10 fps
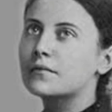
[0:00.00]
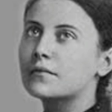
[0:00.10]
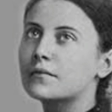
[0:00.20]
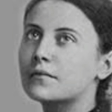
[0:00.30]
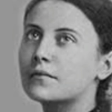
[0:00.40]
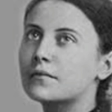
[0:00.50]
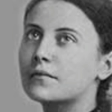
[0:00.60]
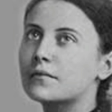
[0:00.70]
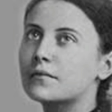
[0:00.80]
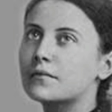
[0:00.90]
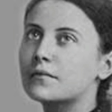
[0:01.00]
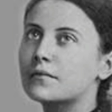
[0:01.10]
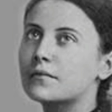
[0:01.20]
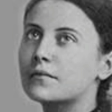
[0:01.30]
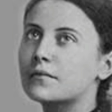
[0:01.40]

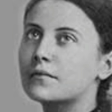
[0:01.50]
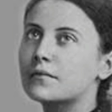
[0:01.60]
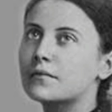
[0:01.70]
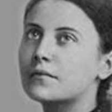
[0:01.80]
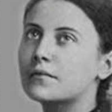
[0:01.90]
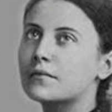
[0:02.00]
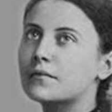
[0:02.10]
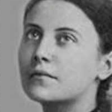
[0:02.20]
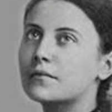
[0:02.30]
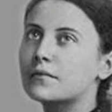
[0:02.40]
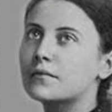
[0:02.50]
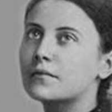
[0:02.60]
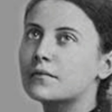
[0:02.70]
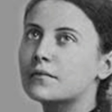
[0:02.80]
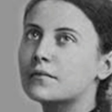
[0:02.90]

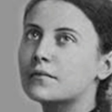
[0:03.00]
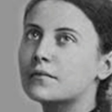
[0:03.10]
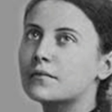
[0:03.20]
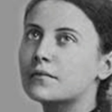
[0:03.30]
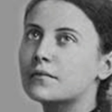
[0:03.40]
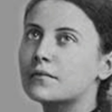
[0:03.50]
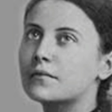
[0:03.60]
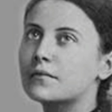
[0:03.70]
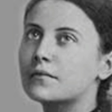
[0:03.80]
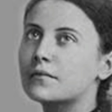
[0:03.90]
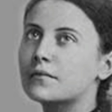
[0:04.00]
(silent)